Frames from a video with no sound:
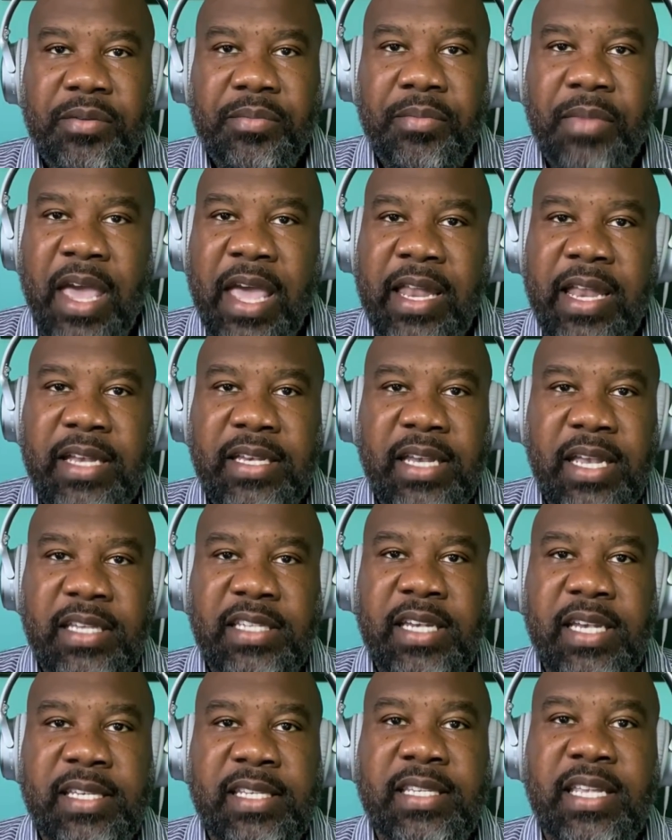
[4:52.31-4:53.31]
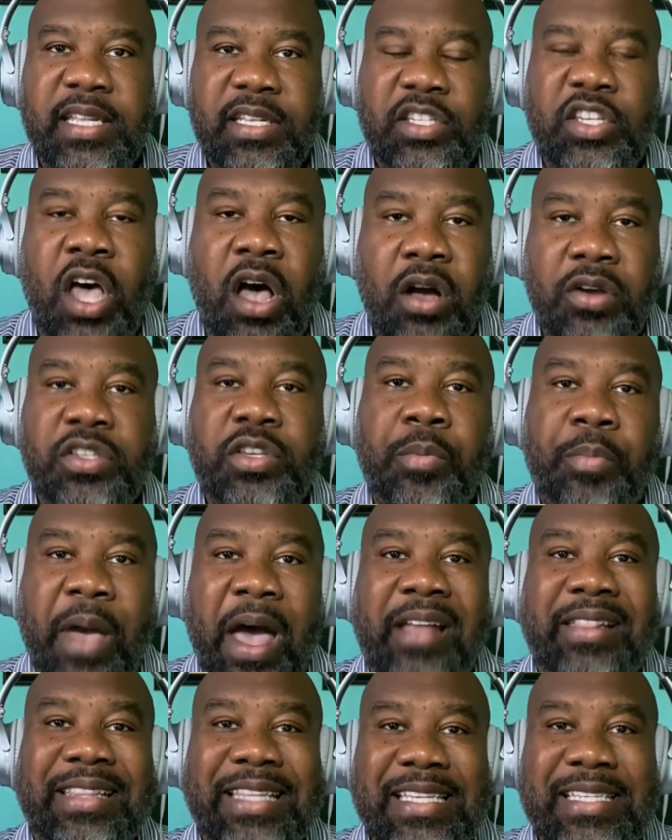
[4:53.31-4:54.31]
Man, it just talks
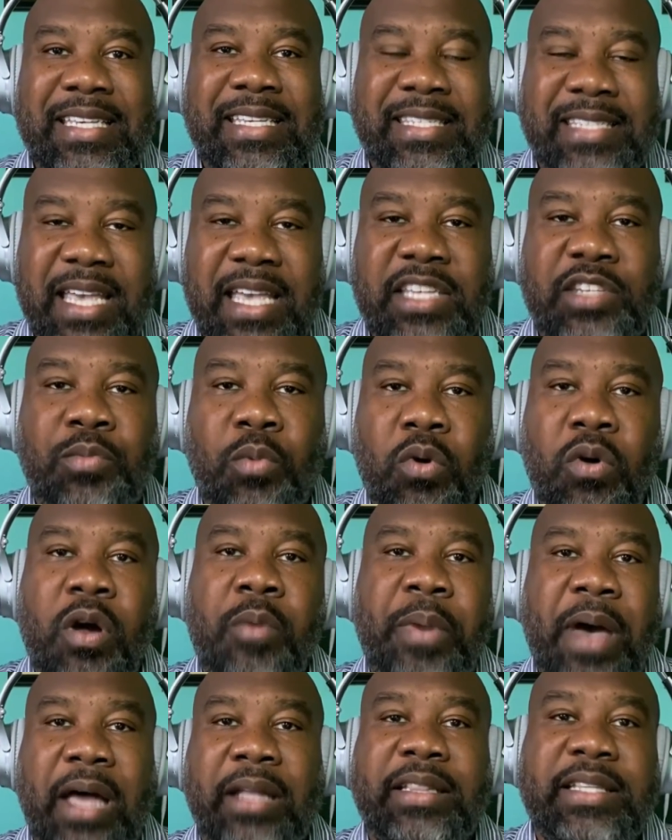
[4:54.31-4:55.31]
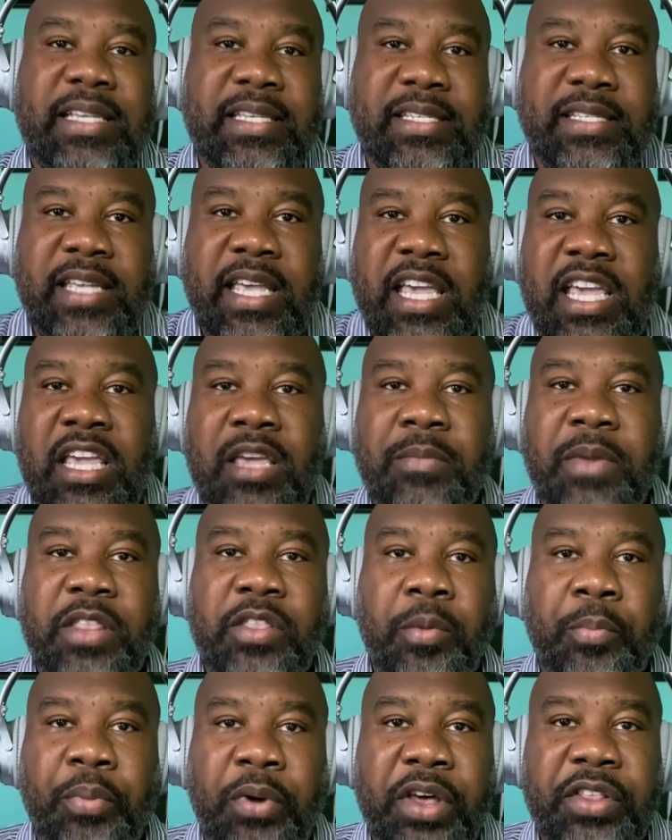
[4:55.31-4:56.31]
about this. It says more about this team
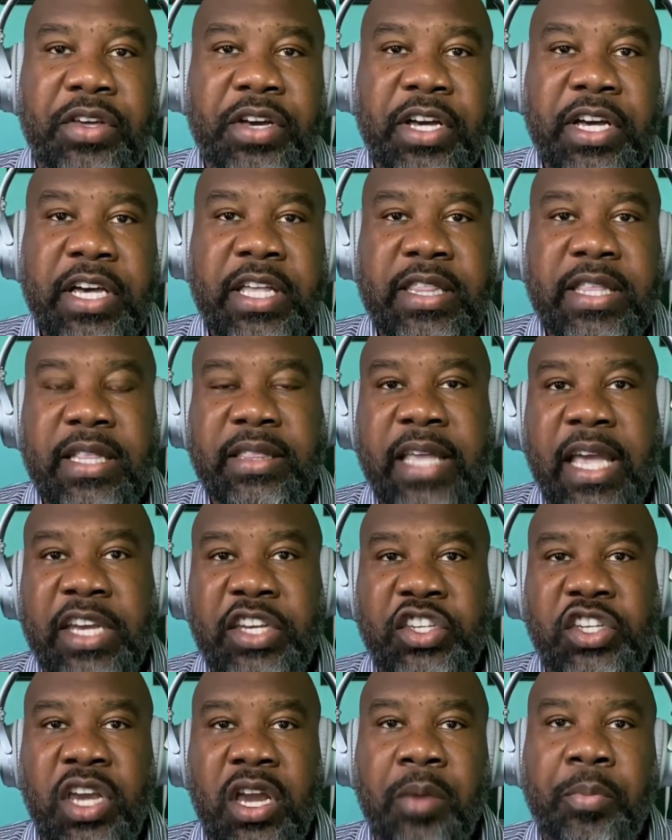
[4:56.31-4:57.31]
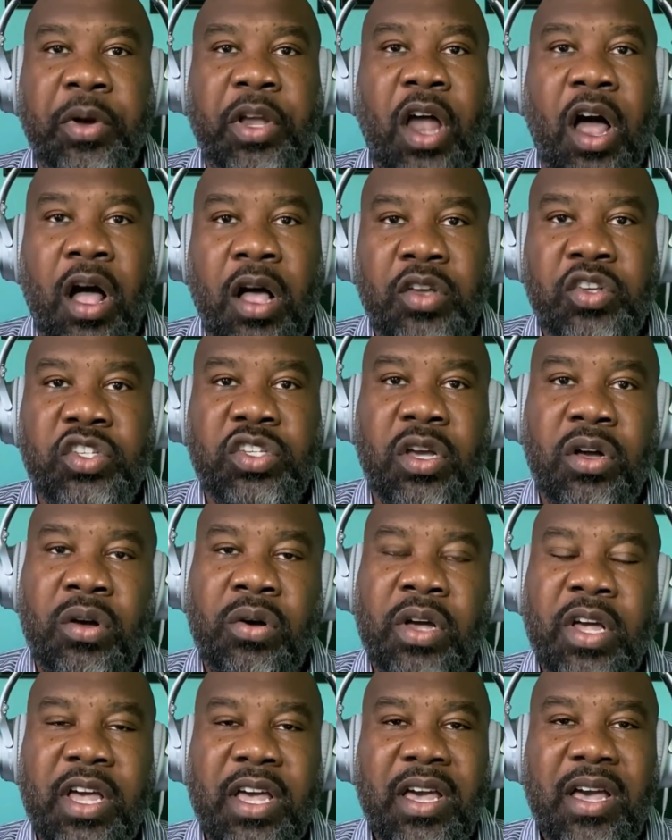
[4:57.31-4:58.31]
and the brotherhood that they share, but
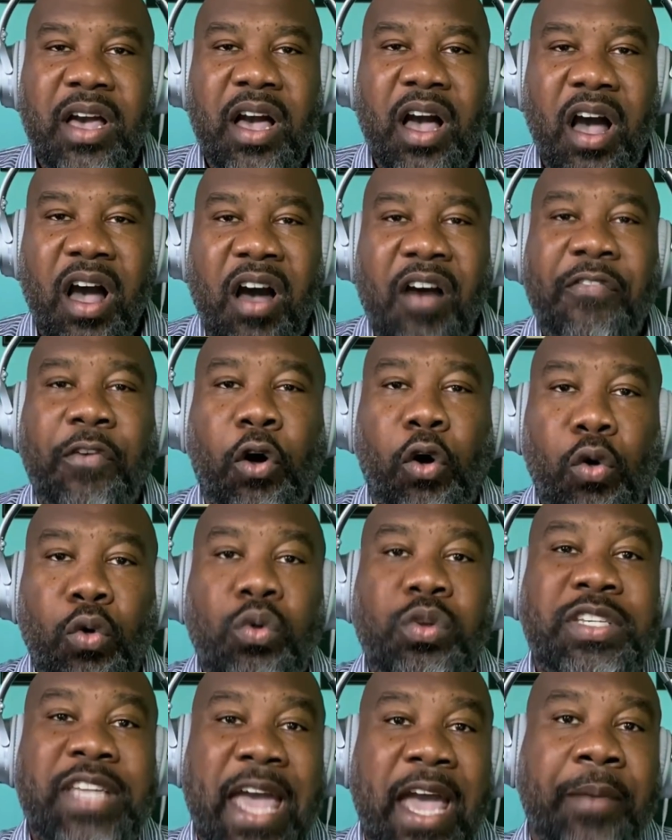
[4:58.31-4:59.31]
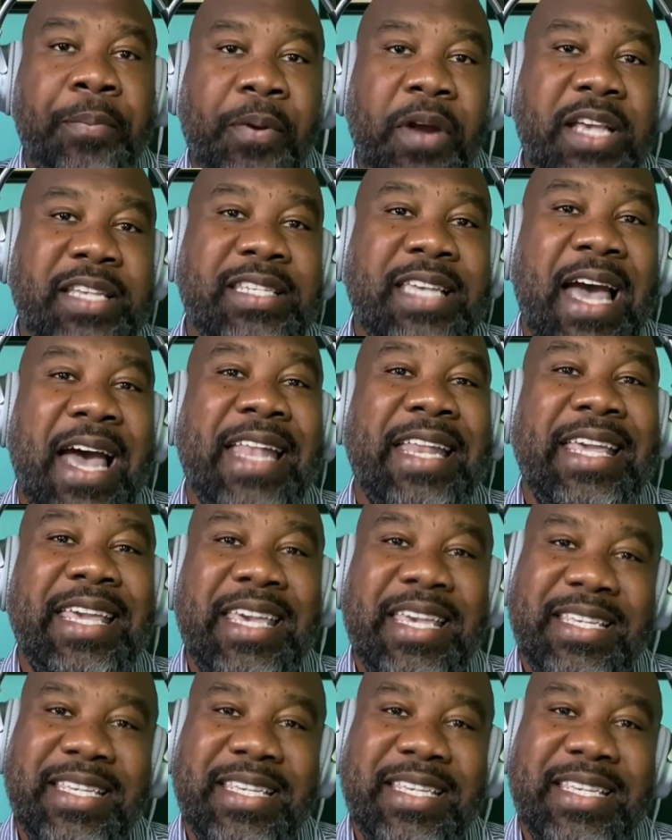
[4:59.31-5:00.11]
also of who Dak Prescott